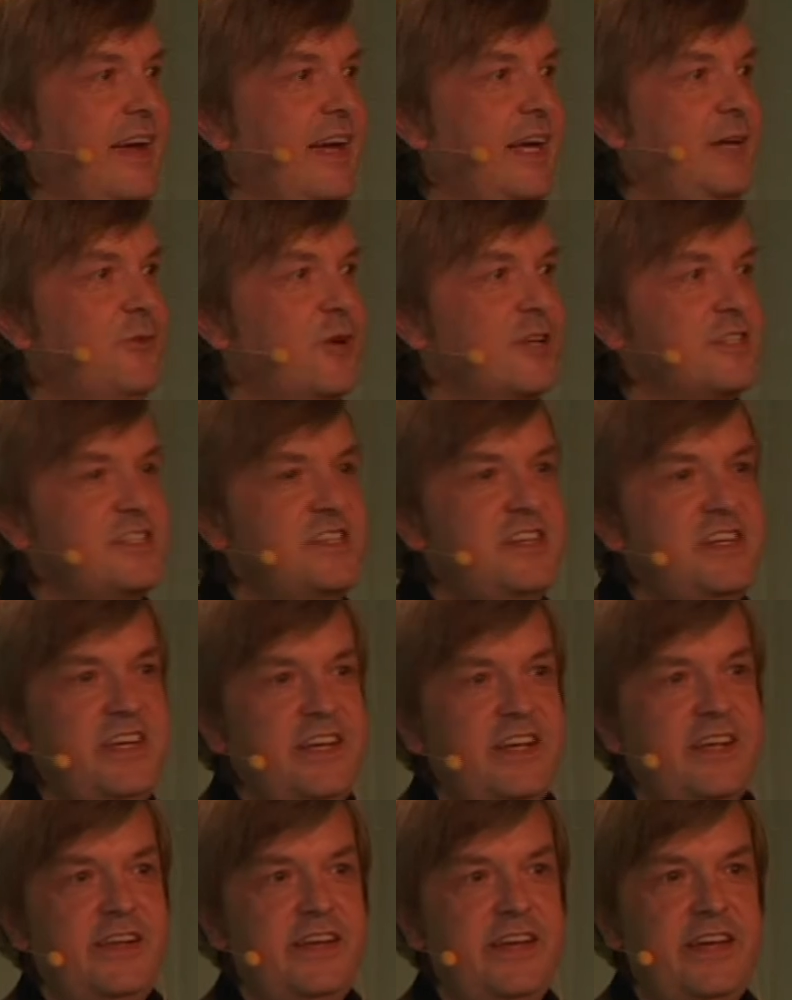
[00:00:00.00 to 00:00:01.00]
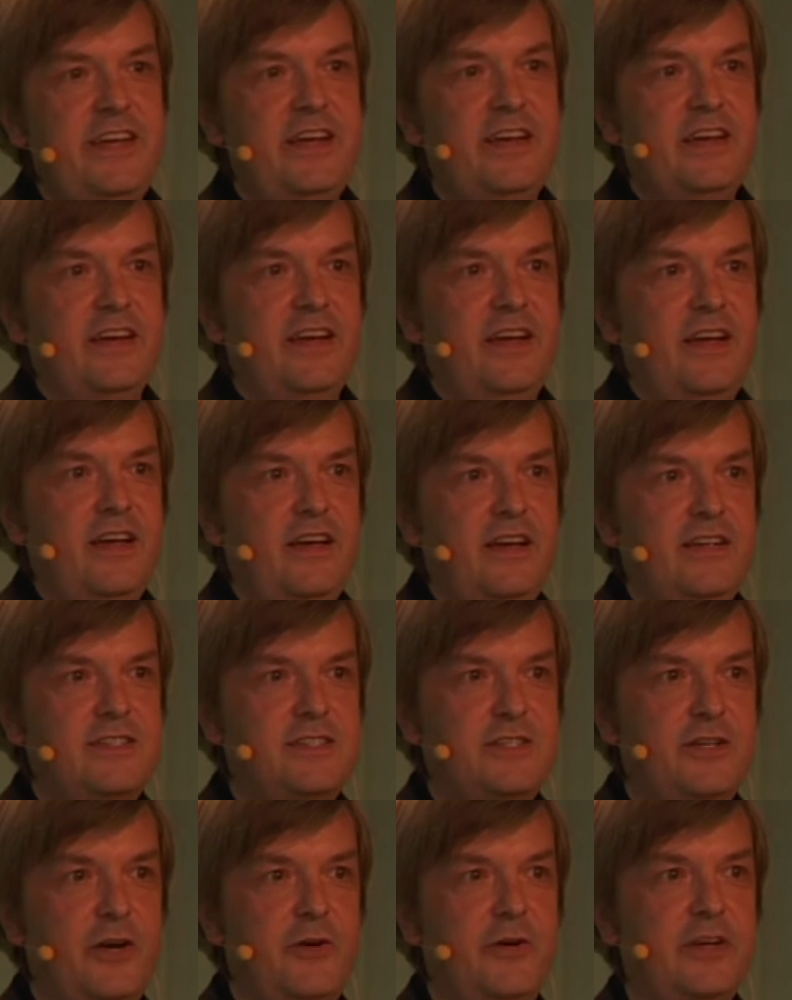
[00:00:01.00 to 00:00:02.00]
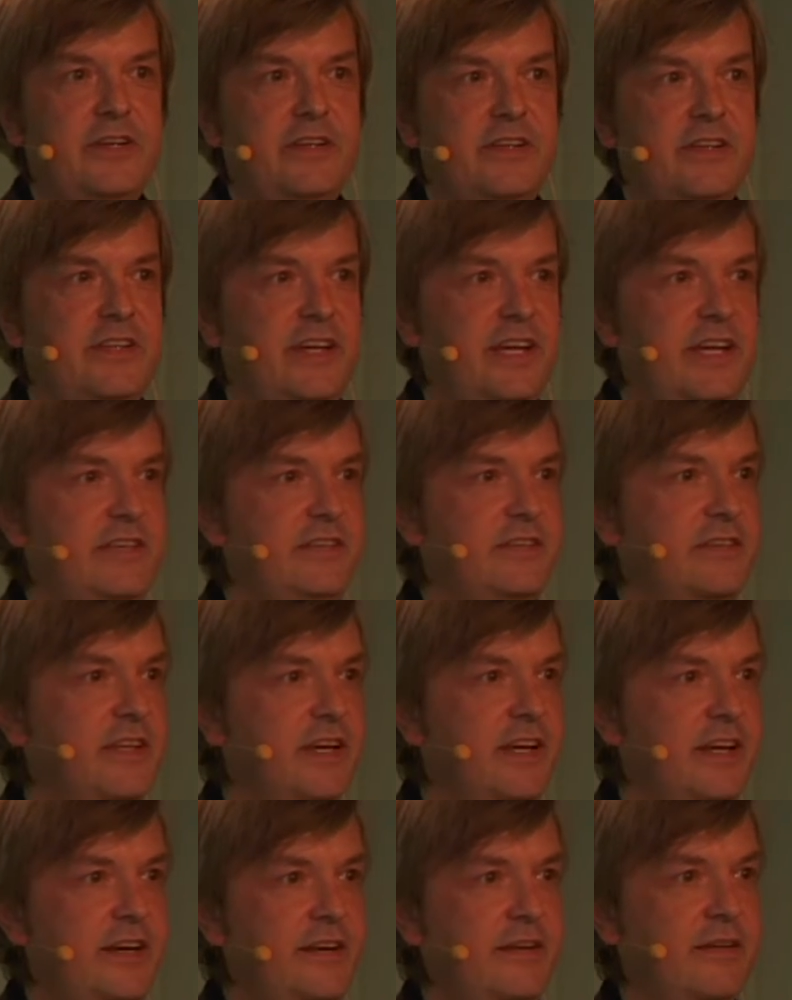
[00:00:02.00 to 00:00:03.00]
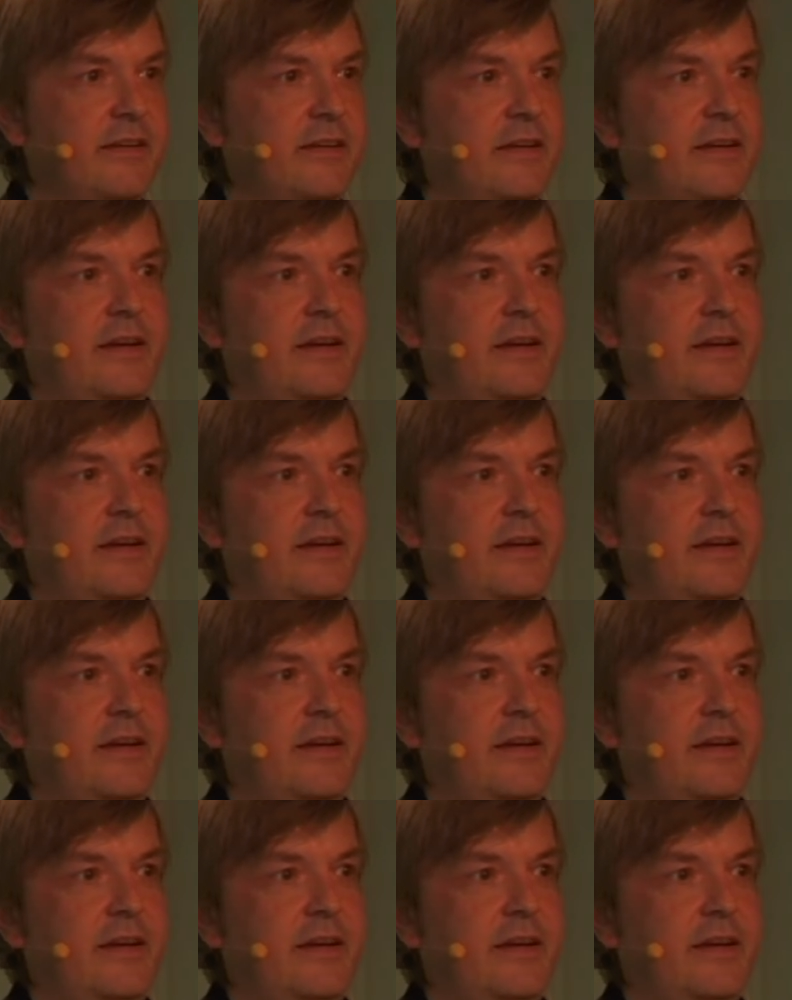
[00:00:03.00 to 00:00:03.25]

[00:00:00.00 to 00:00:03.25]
It was nearly a historical day today,